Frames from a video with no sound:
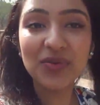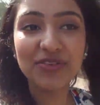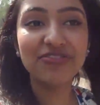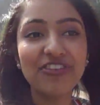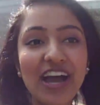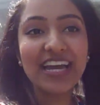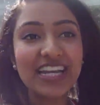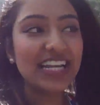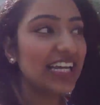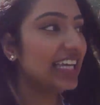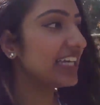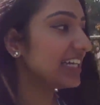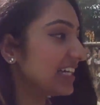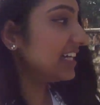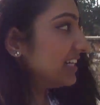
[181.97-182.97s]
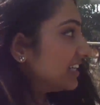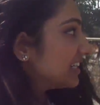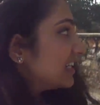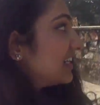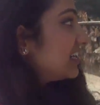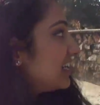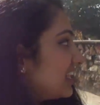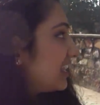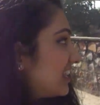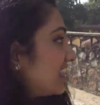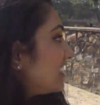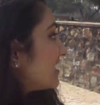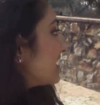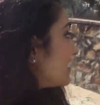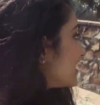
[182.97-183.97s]
we're finally here.
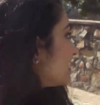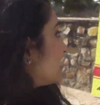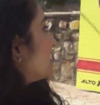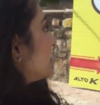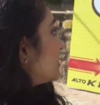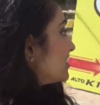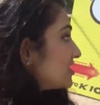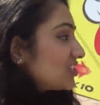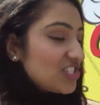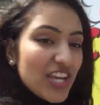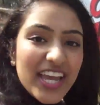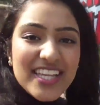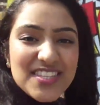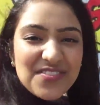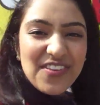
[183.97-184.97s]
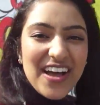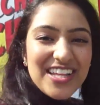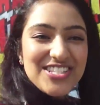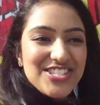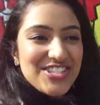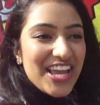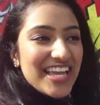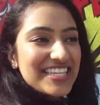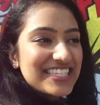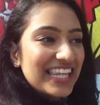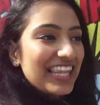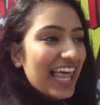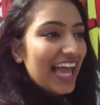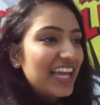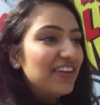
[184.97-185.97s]
Look, chase fun, chase
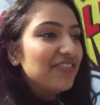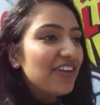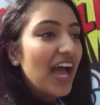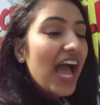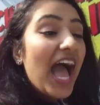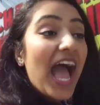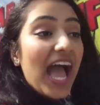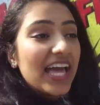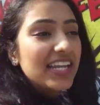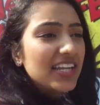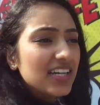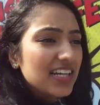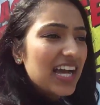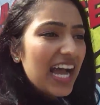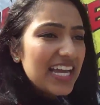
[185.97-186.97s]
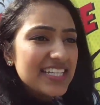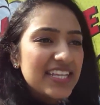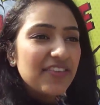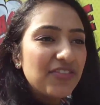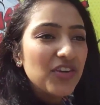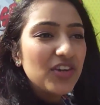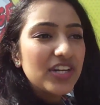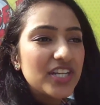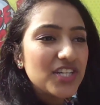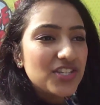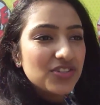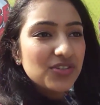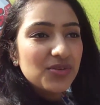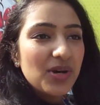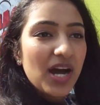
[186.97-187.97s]
life. And guys, if you're
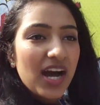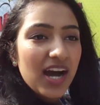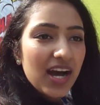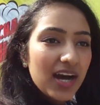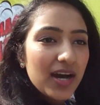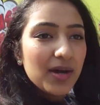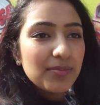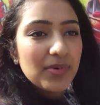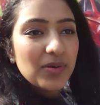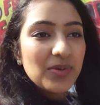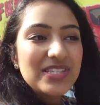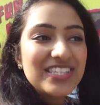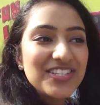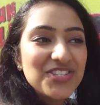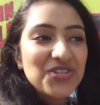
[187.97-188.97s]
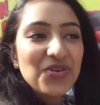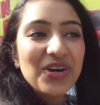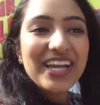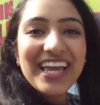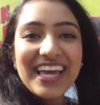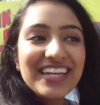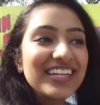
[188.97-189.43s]
into, what's this show again?